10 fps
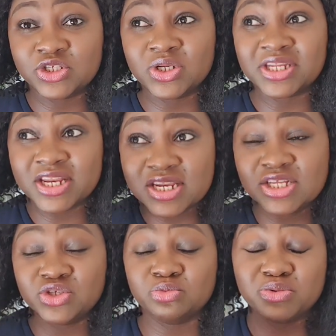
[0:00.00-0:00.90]
So they
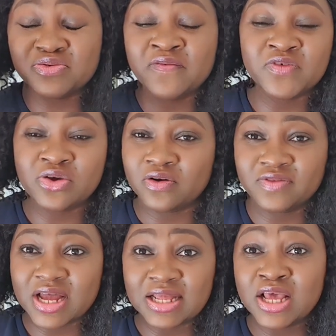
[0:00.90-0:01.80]
need to be review
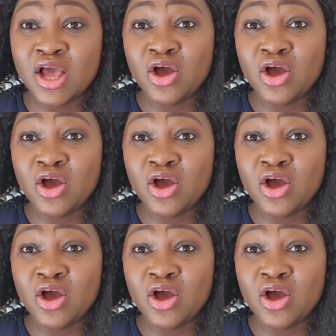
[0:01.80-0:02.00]
of that,